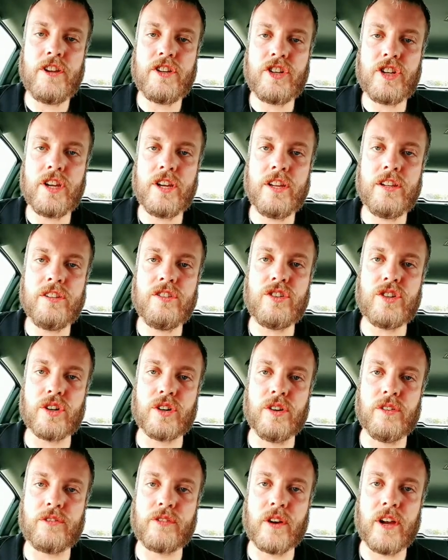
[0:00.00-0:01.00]
Fishing and
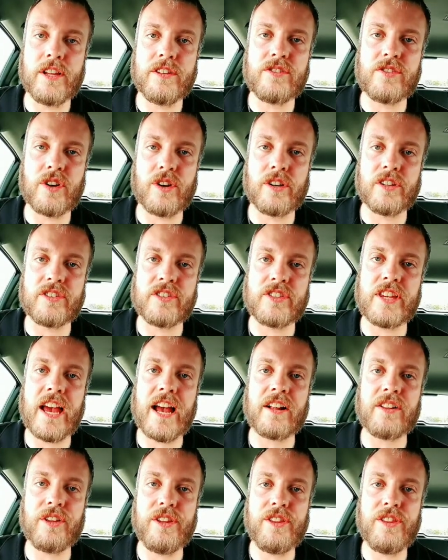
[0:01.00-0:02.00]
girlfriends are
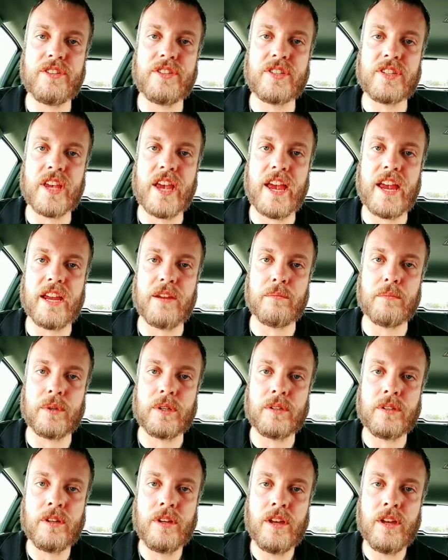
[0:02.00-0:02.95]
exactly the same.